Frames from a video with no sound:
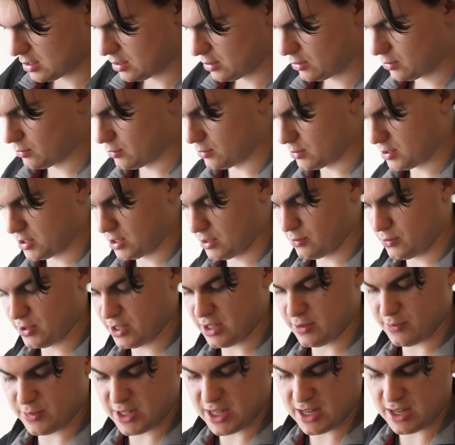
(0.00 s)
Cool, so we'll
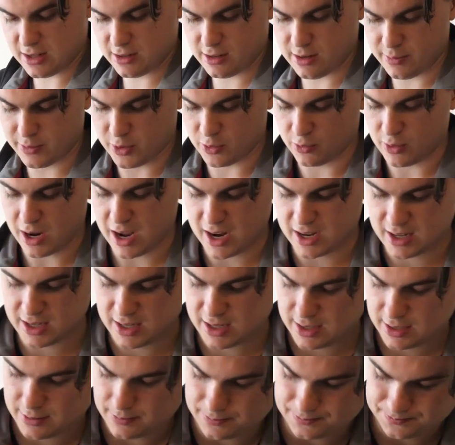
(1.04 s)
jump down, grab the router
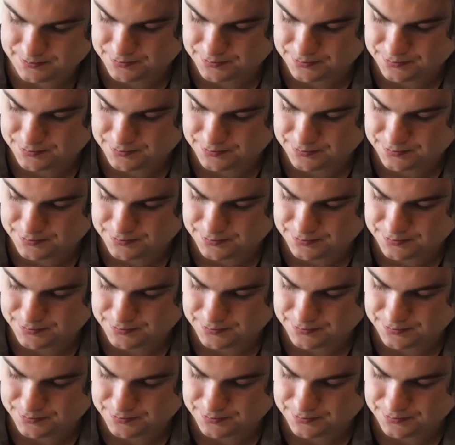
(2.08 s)
here.